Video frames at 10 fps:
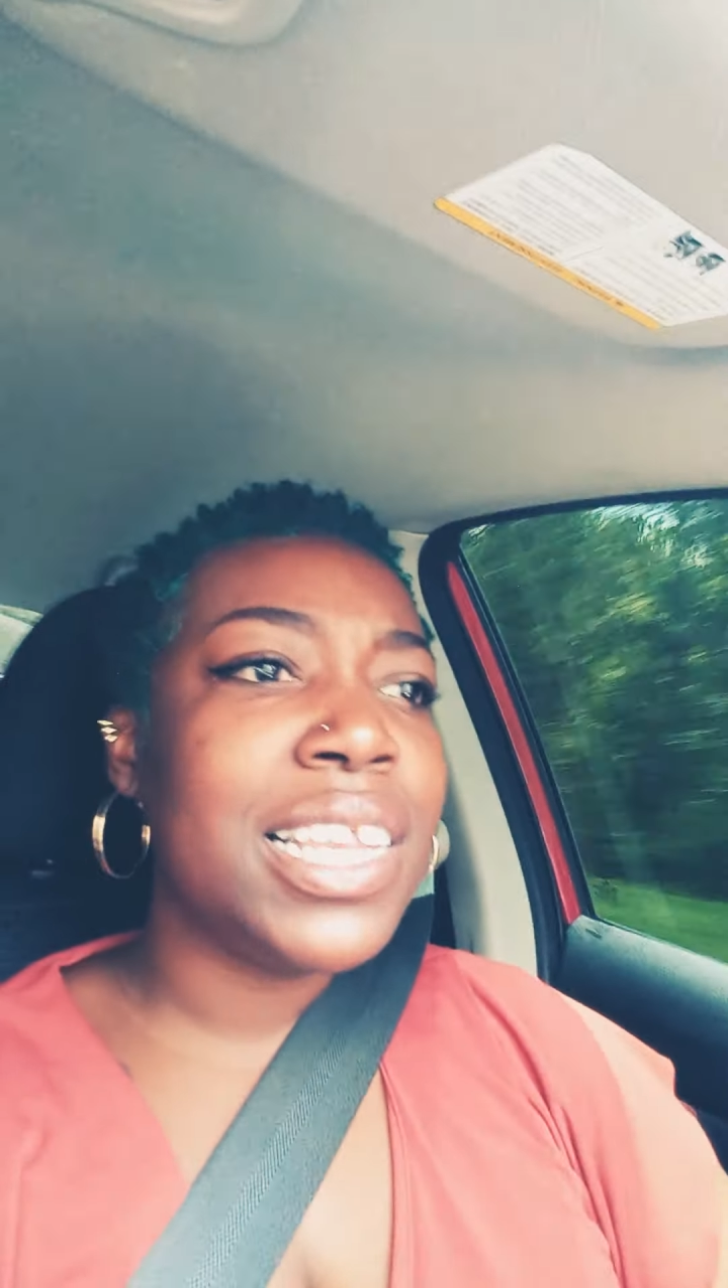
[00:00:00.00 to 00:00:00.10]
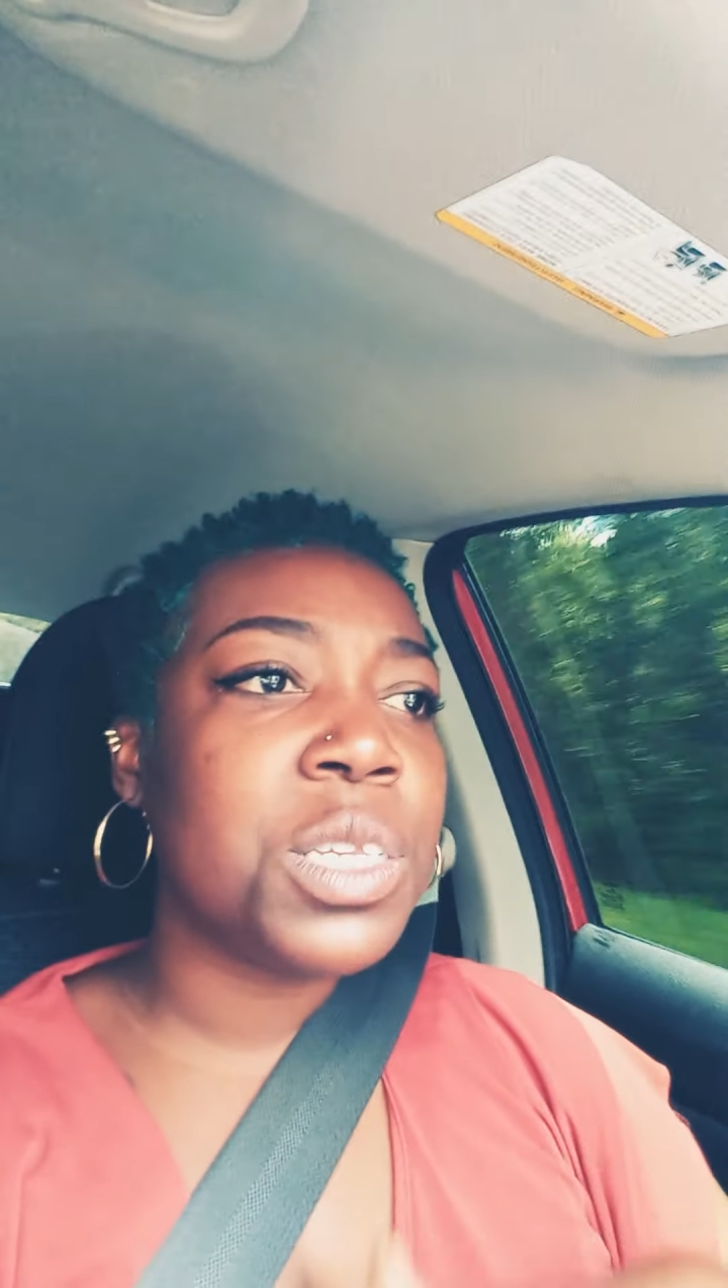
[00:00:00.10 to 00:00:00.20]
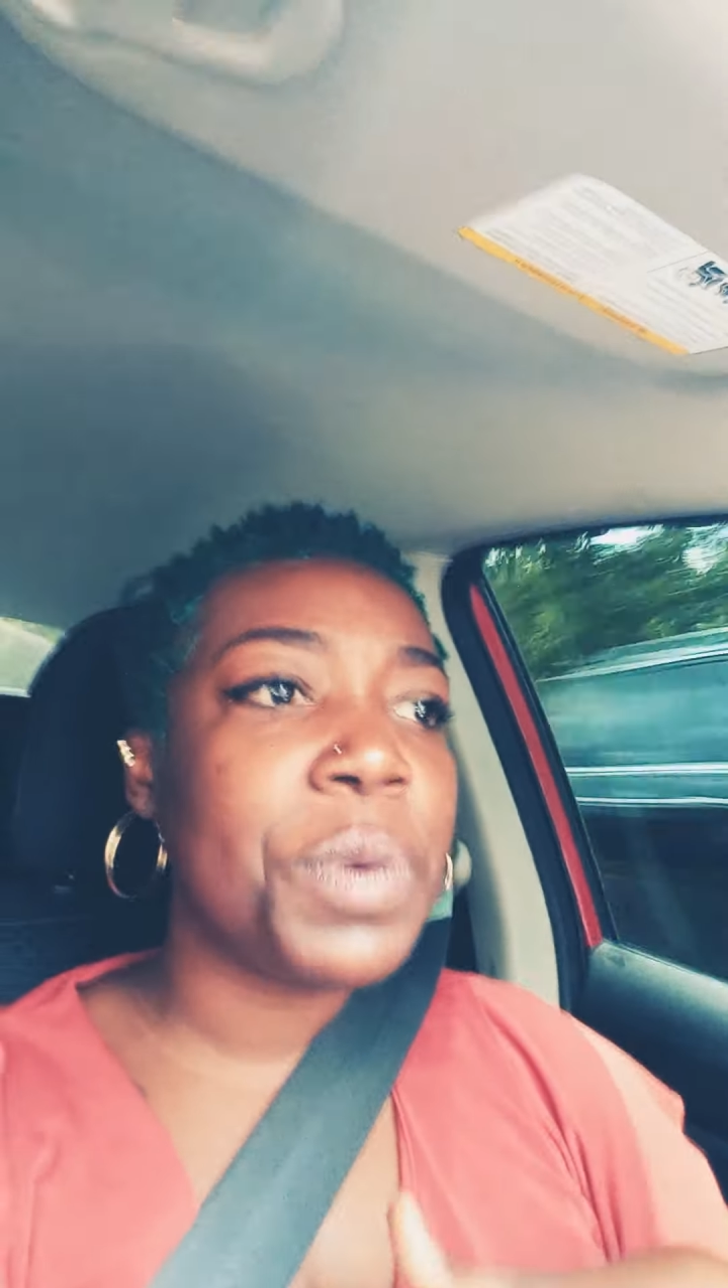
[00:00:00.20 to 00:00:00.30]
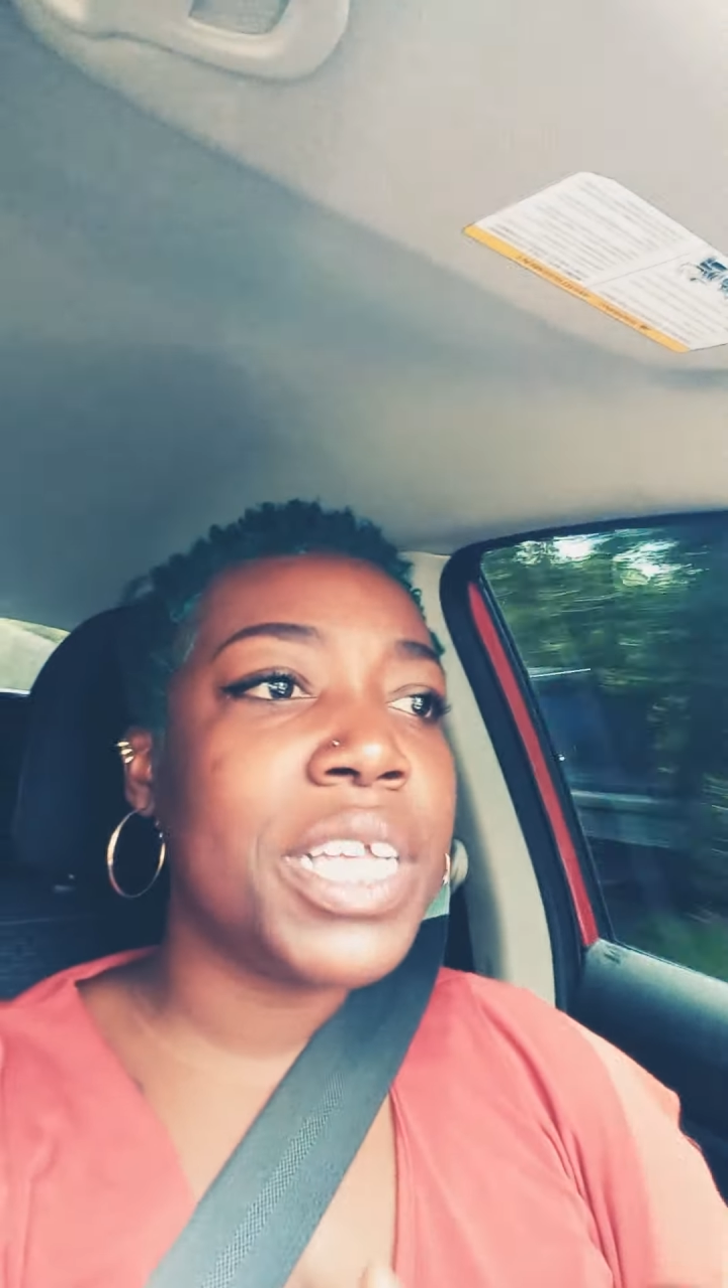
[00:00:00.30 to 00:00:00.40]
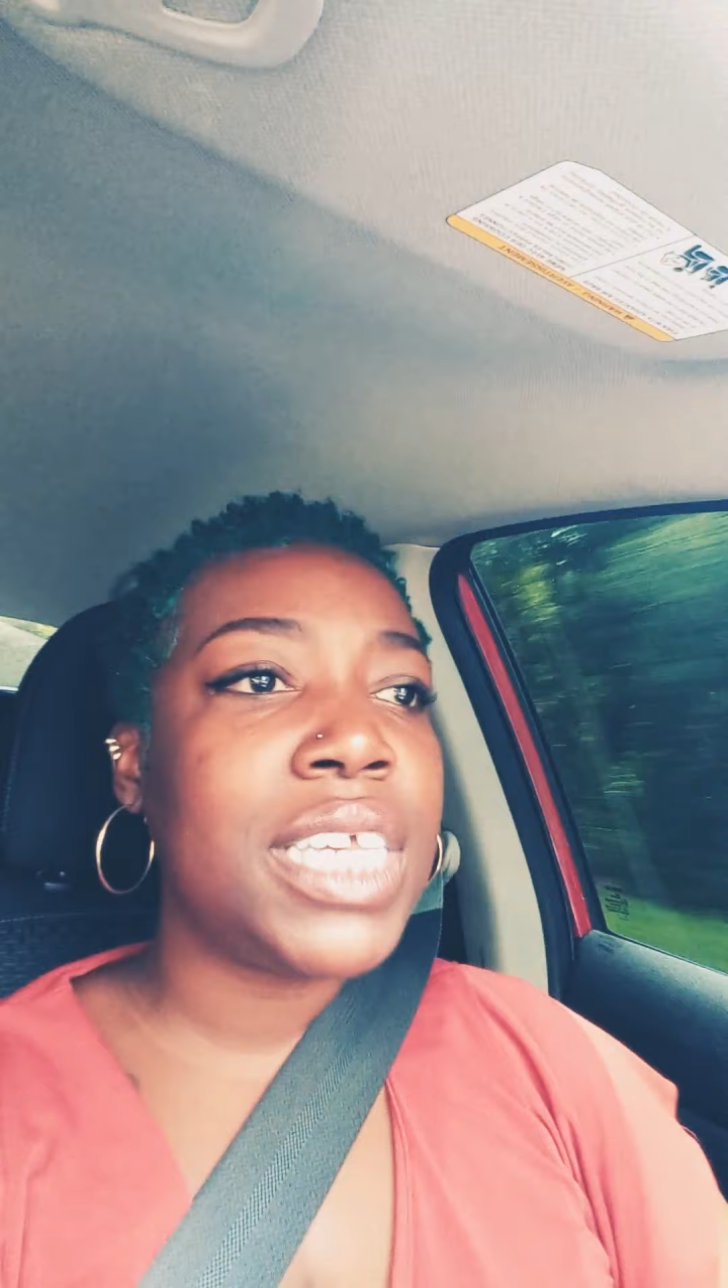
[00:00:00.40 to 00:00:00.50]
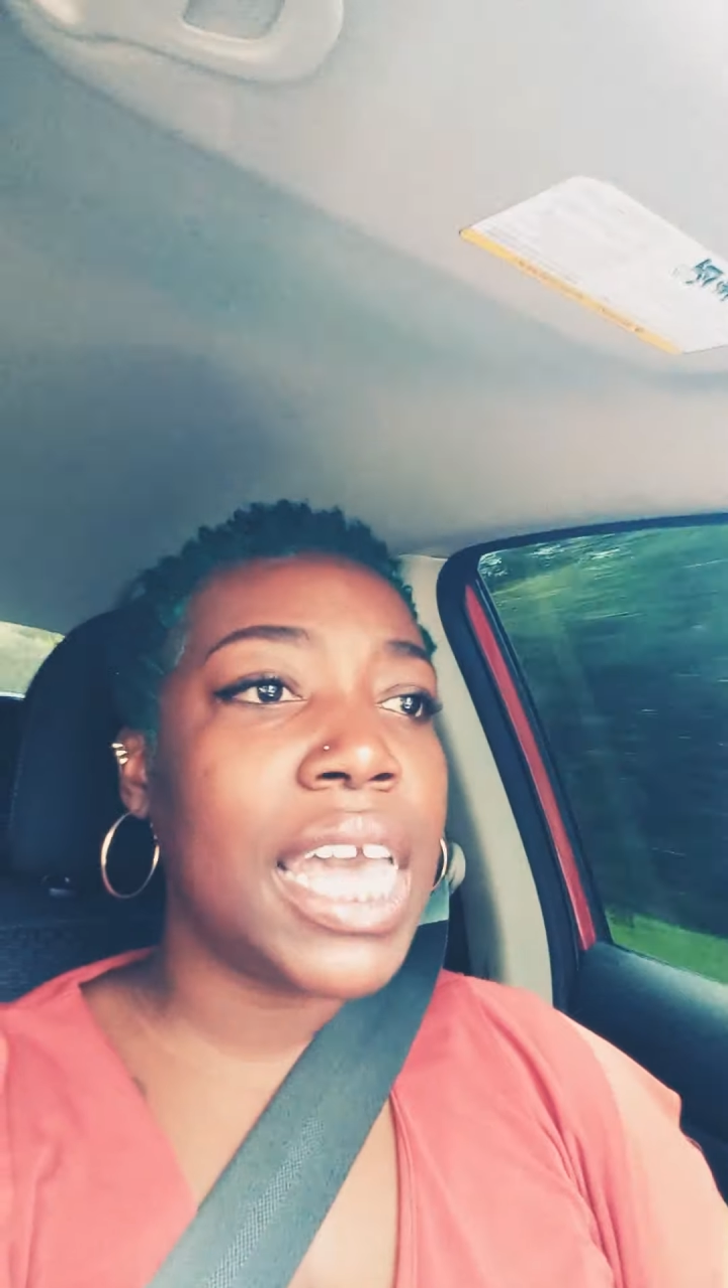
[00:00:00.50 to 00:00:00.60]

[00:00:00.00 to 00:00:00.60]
that's being